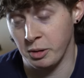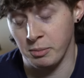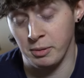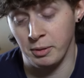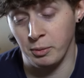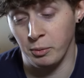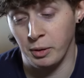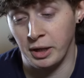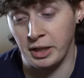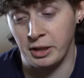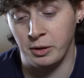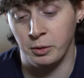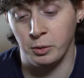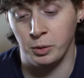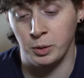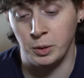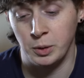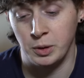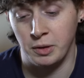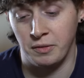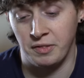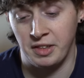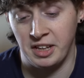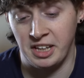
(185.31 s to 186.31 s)
would have been way
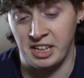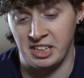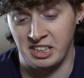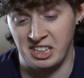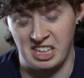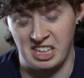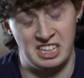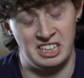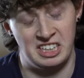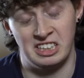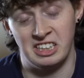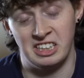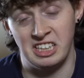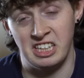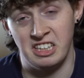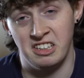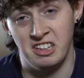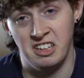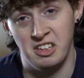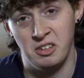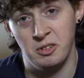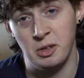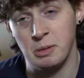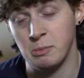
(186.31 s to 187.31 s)
cooler if they had kind of
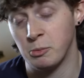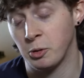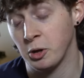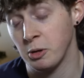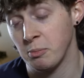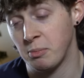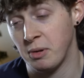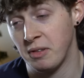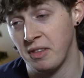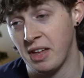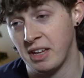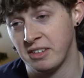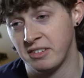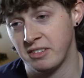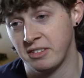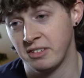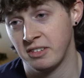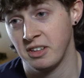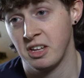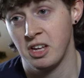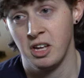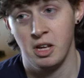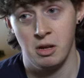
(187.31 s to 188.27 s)
leaned into it more, but that's